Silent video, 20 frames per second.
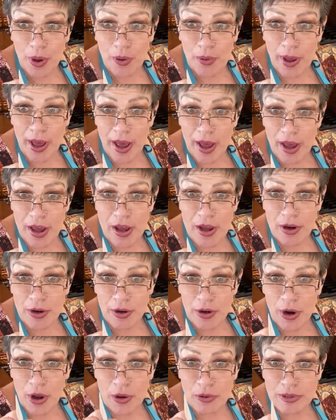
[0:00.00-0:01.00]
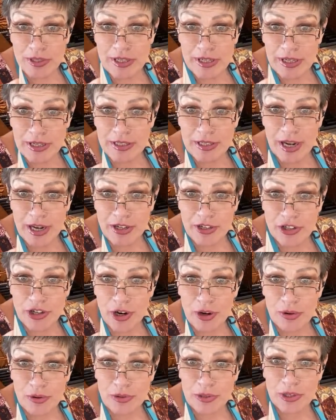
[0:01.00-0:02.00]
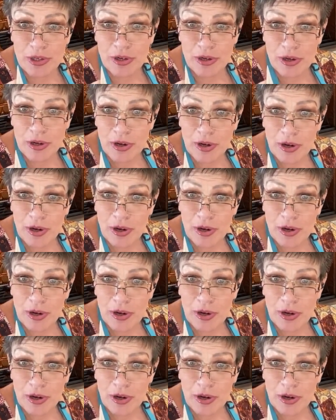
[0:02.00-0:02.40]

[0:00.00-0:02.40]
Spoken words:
Okay, no six-eyed jokes.